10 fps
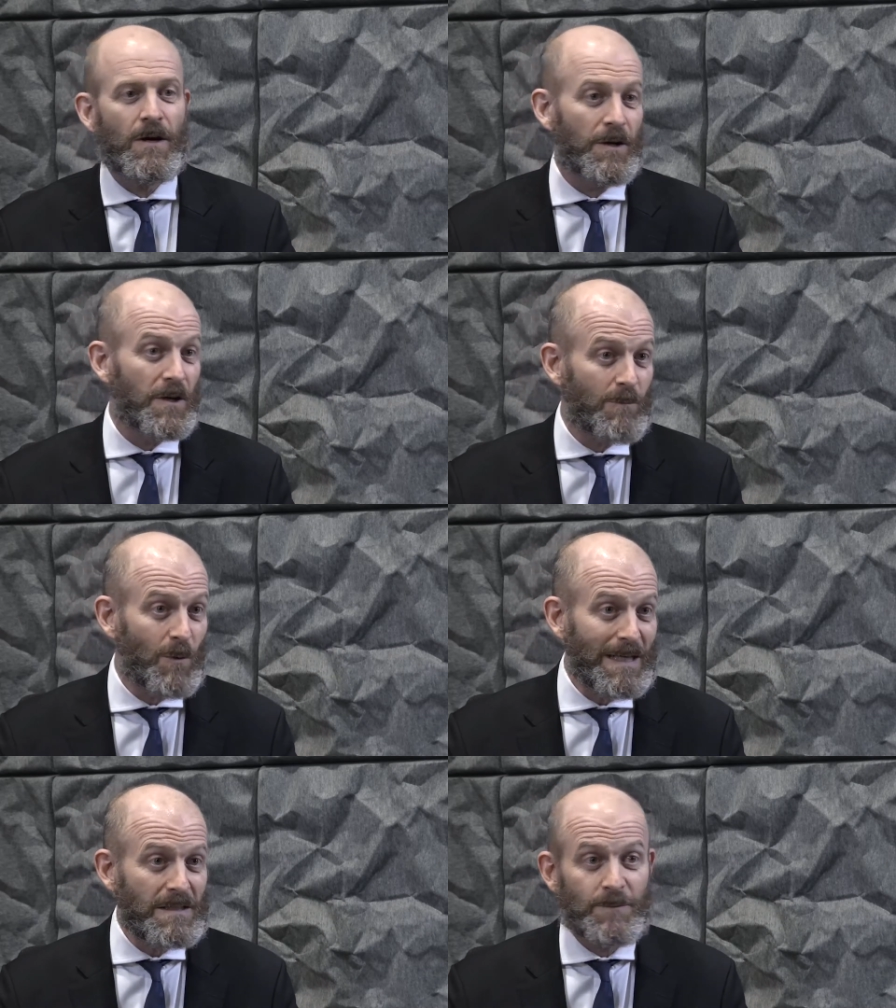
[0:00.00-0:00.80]
Under
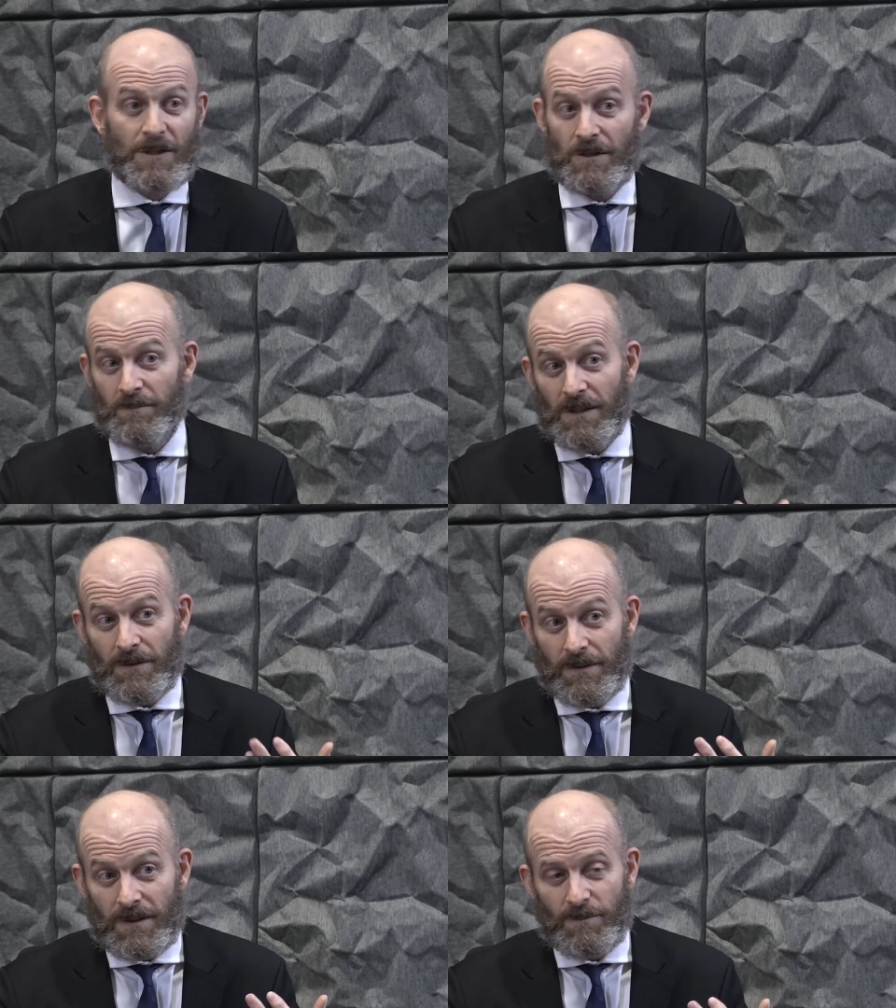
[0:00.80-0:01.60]
momentum, it could be
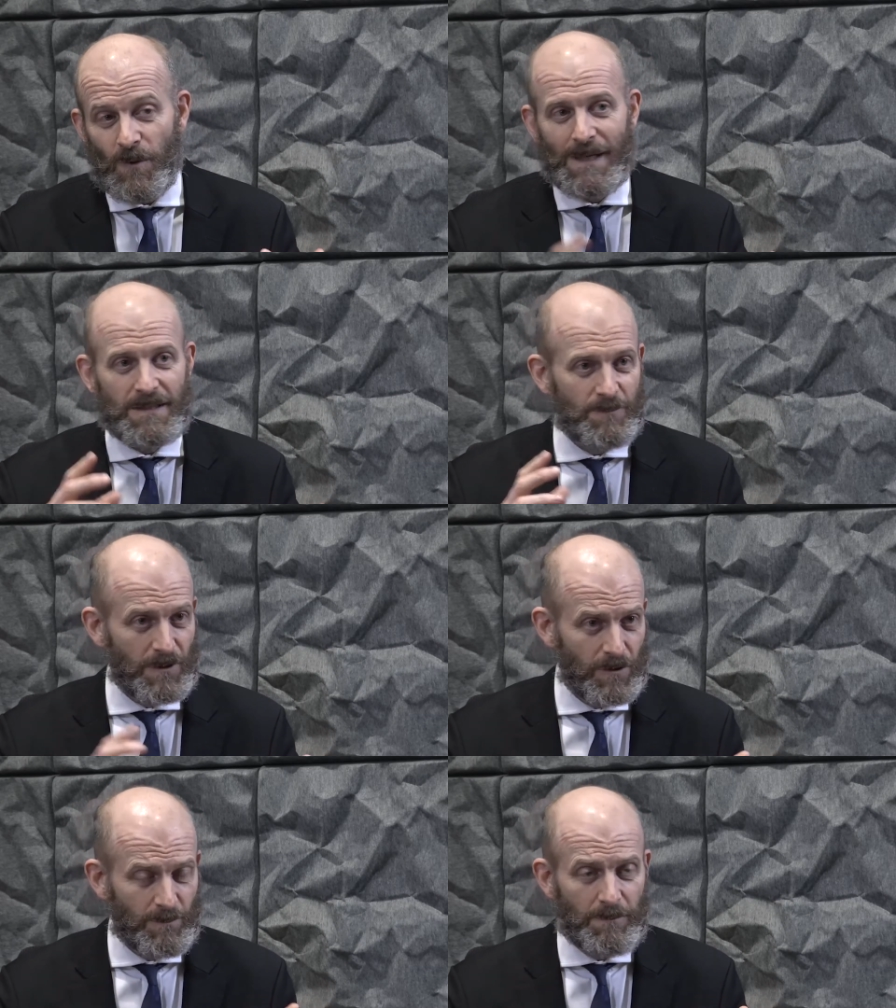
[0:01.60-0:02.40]
earnings momentum,
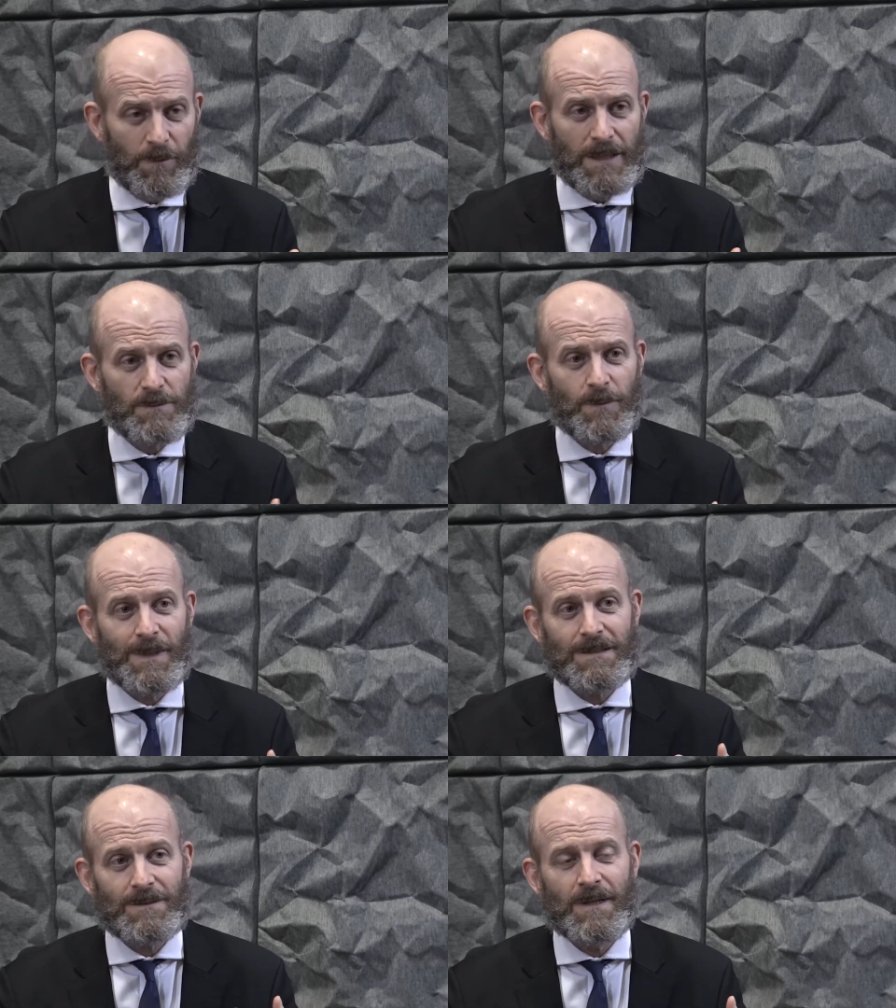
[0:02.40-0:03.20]
it could be price
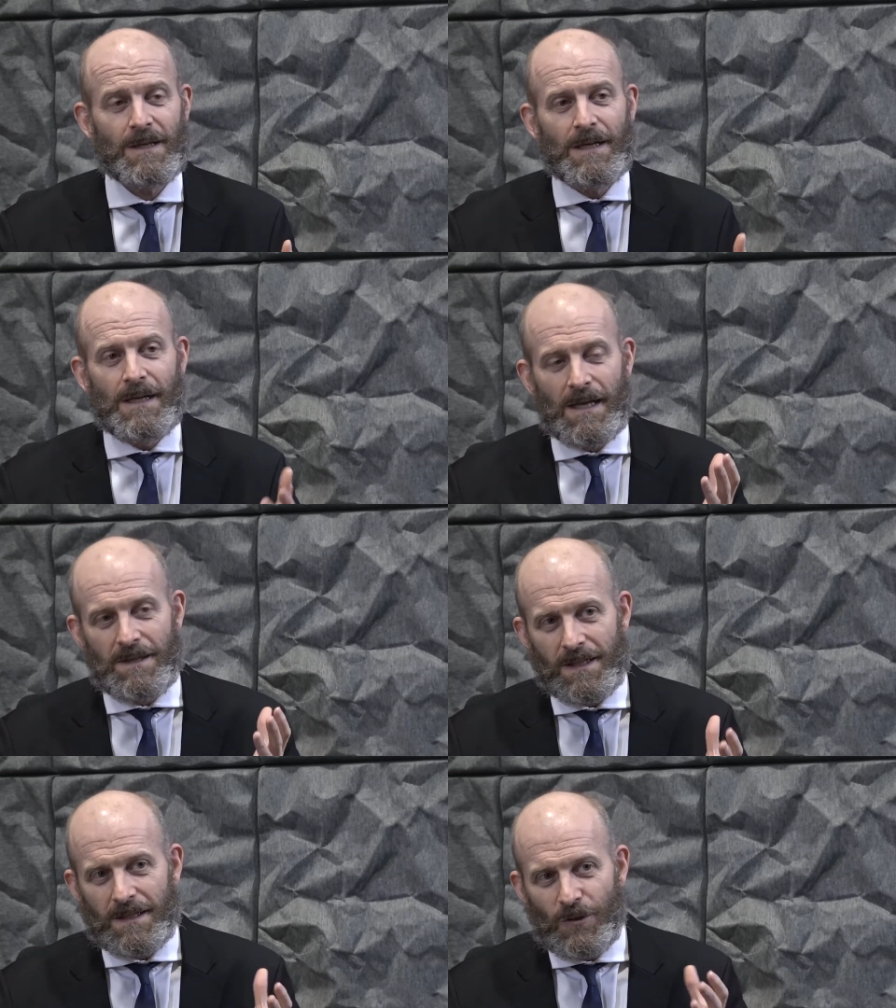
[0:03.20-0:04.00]
momentum.
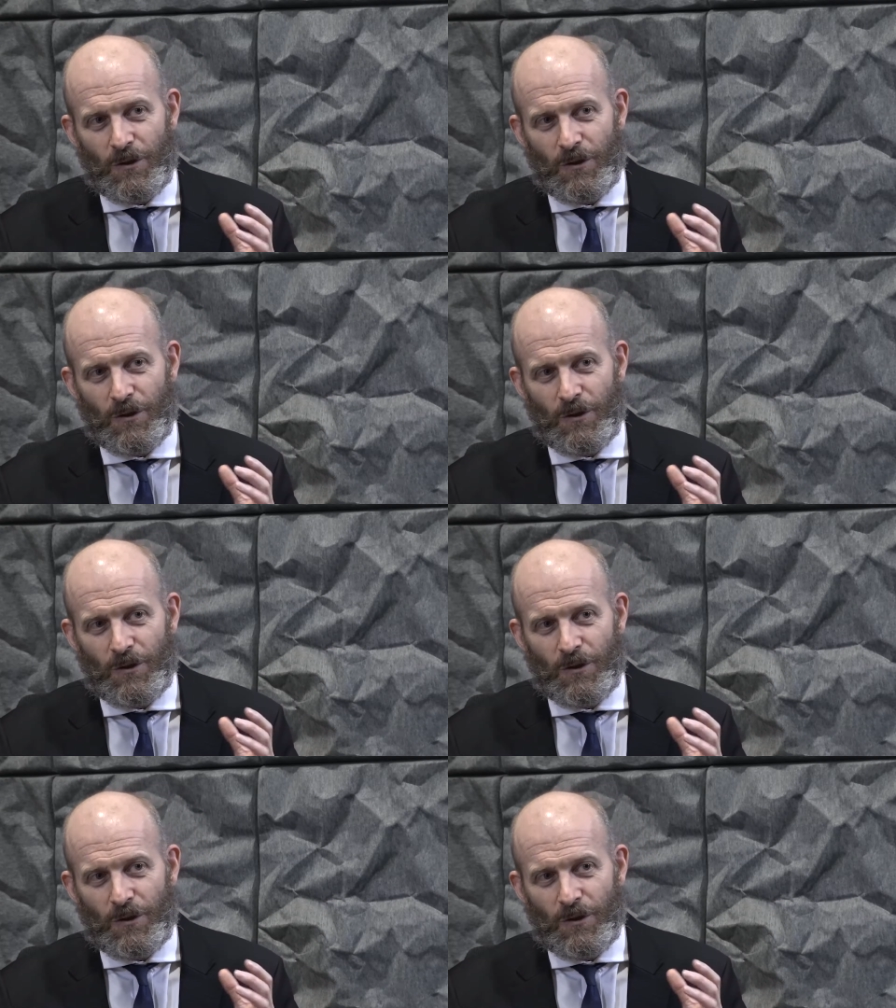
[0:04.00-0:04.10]
And then it